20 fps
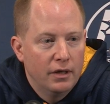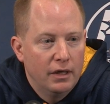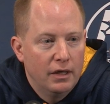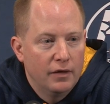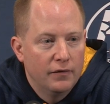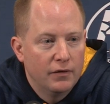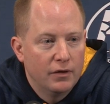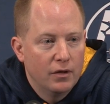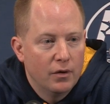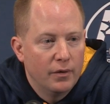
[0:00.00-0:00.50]

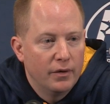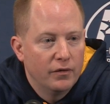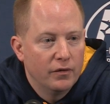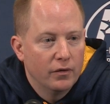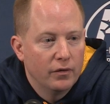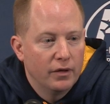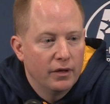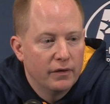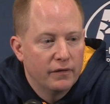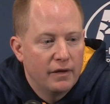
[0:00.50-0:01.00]
even though he's
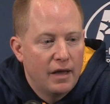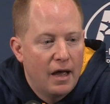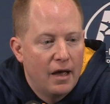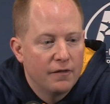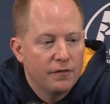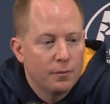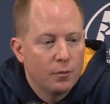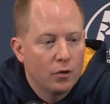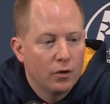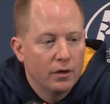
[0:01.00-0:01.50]
only a
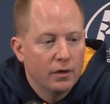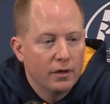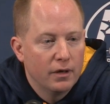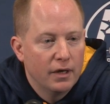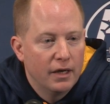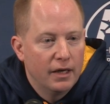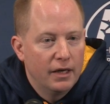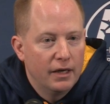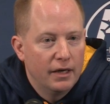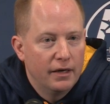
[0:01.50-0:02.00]
sophomore.
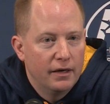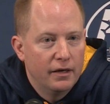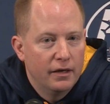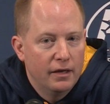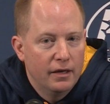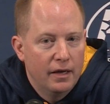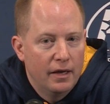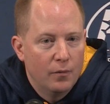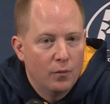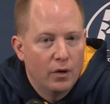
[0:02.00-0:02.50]
And
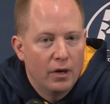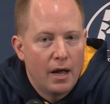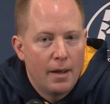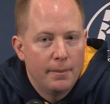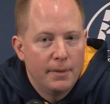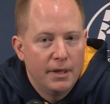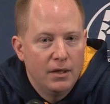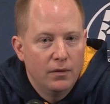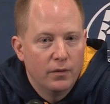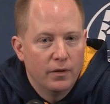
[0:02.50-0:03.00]
and what I
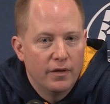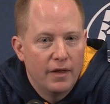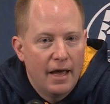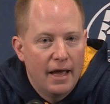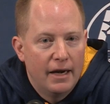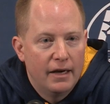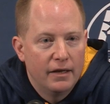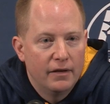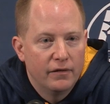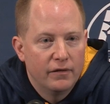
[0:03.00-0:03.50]
mean with
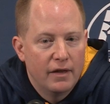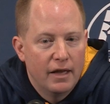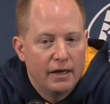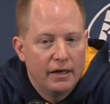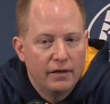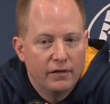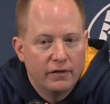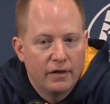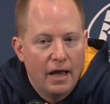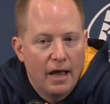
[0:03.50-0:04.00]
that is that
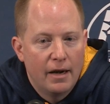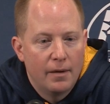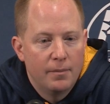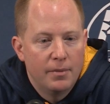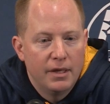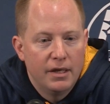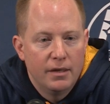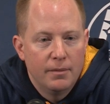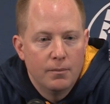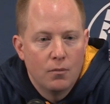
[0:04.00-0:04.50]
he's got to
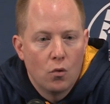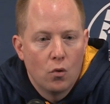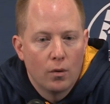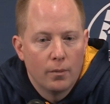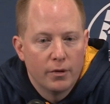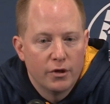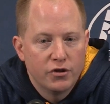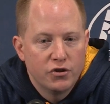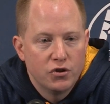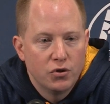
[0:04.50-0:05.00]
be more
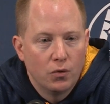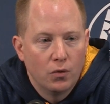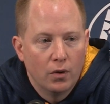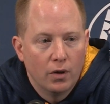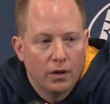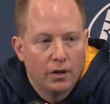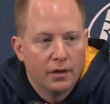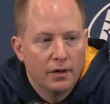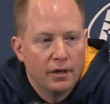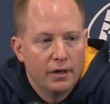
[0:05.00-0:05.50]

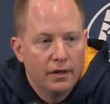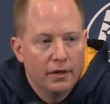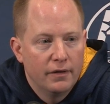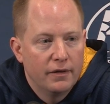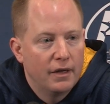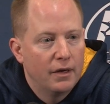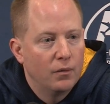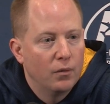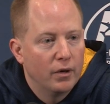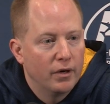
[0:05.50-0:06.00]
mature
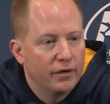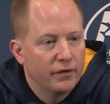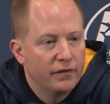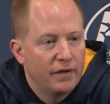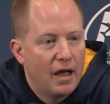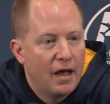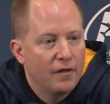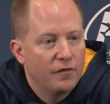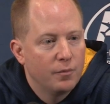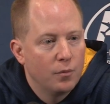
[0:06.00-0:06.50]
than what a
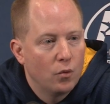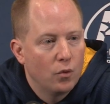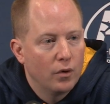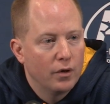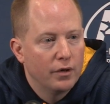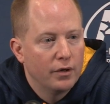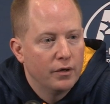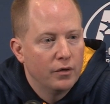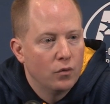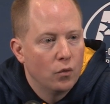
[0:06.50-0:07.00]

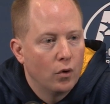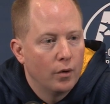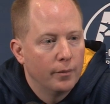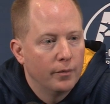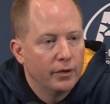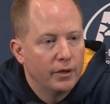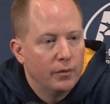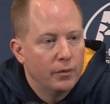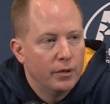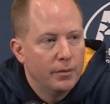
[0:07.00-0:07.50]
sophomore
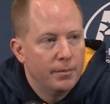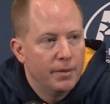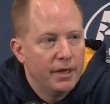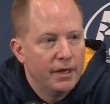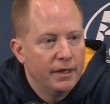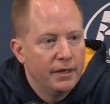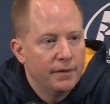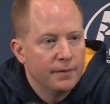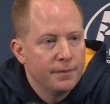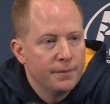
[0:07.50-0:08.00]
normally would
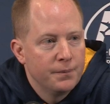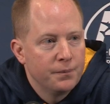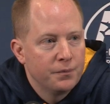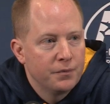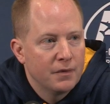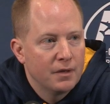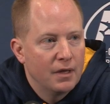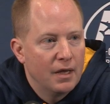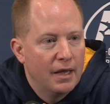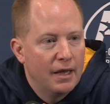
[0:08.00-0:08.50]
be,
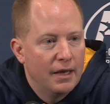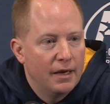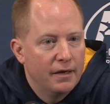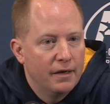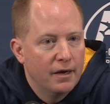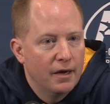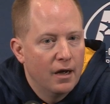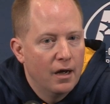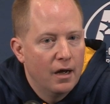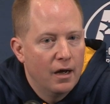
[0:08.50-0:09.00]

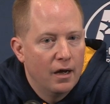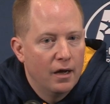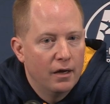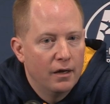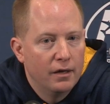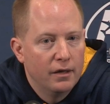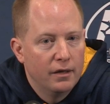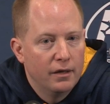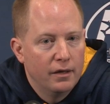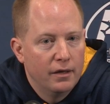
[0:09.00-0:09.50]
and. Uh,
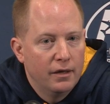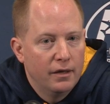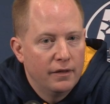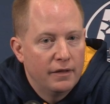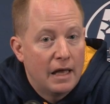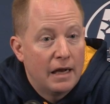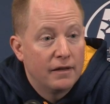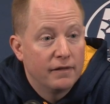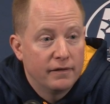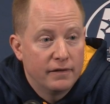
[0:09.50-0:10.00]

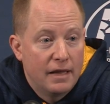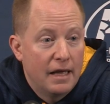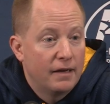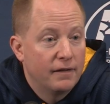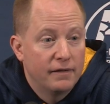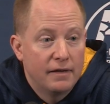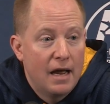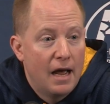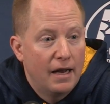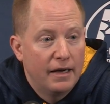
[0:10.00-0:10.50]
that's
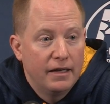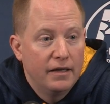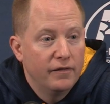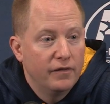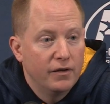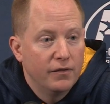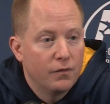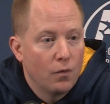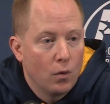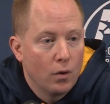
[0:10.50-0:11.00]
that's not
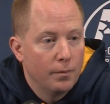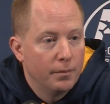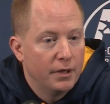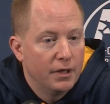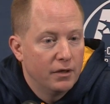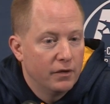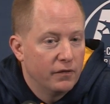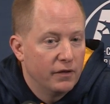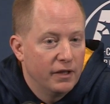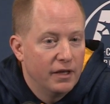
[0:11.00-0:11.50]
easy for him
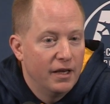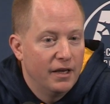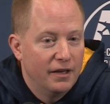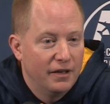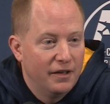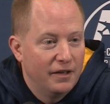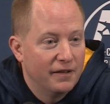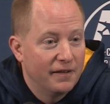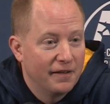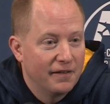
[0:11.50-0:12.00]
because he,
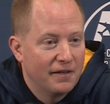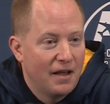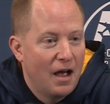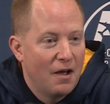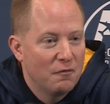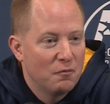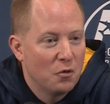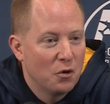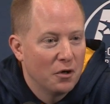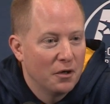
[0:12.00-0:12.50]
he's a
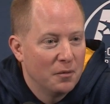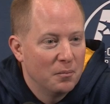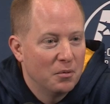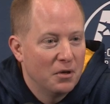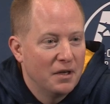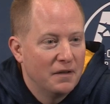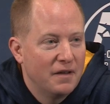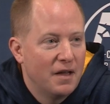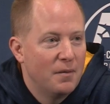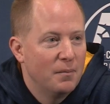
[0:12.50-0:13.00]
sophomore. He
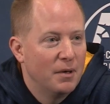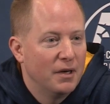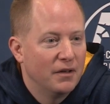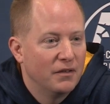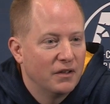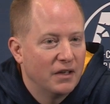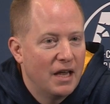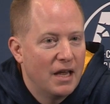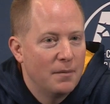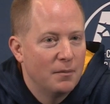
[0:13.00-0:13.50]
played 10 minutes
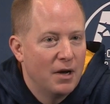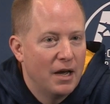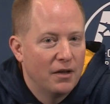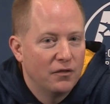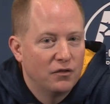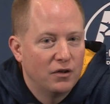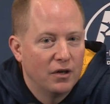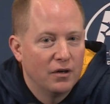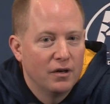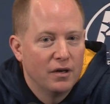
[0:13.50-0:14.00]
a game
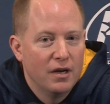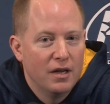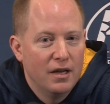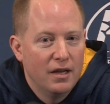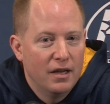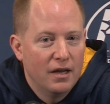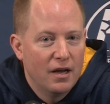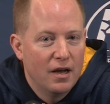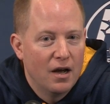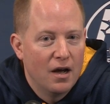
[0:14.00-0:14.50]
last year.
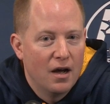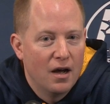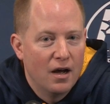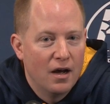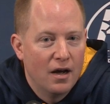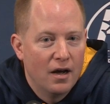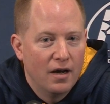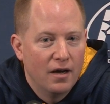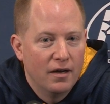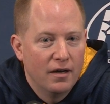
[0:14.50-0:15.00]

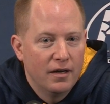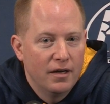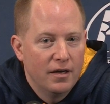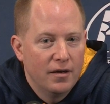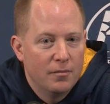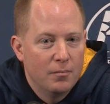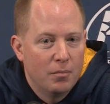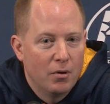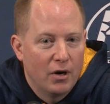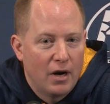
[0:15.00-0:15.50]
Uh,
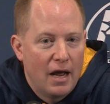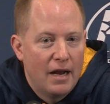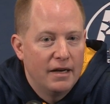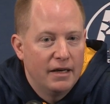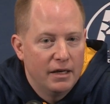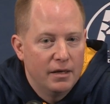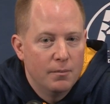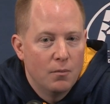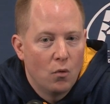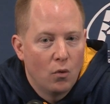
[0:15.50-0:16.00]
but I
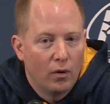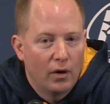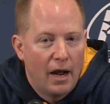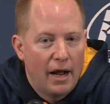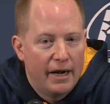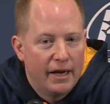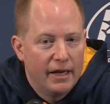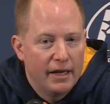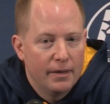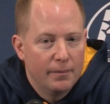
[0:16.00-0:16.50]
need more
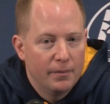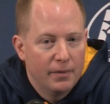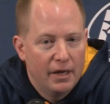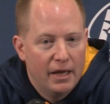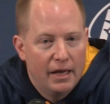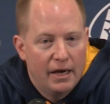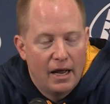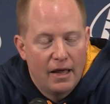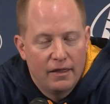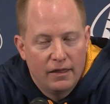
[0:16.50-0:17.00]
out of him,
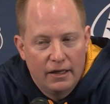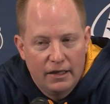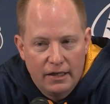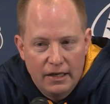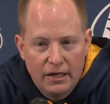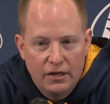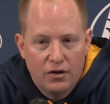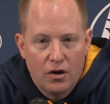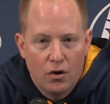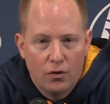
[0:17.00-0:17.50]
and I think
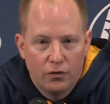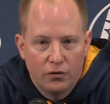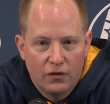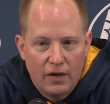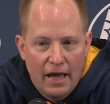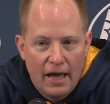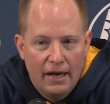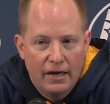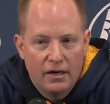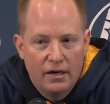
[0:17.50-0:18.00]
he knows
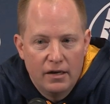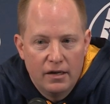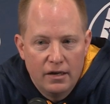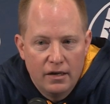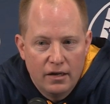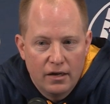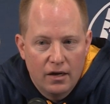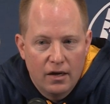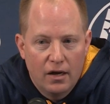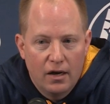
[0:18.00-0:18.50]
that
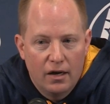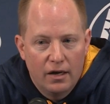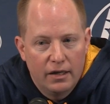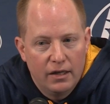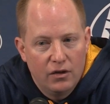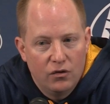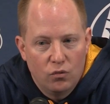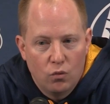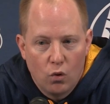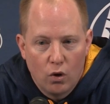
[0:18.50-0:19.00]
uh,
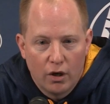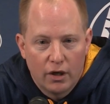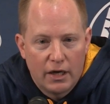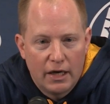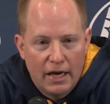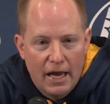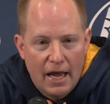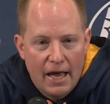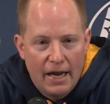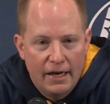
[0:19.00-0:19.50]
he's
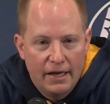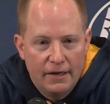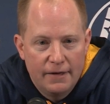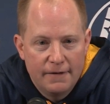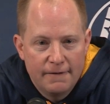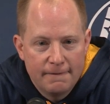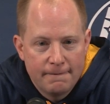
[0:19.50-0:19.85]
working at it,